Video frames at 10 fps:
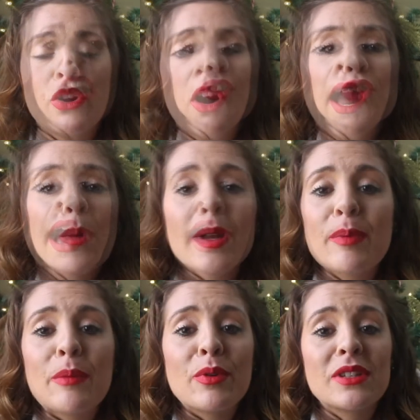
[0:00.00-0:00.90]
I've had so many
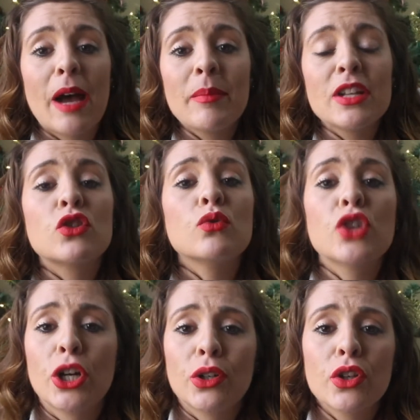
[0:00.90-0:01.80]
people tell me to
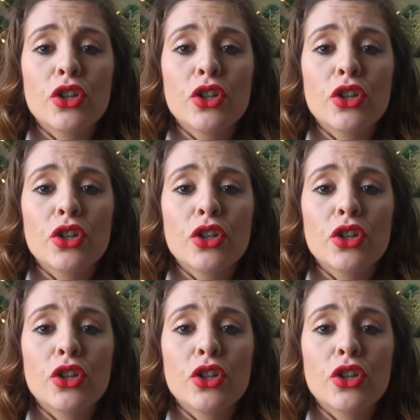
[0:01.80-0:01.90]
journal,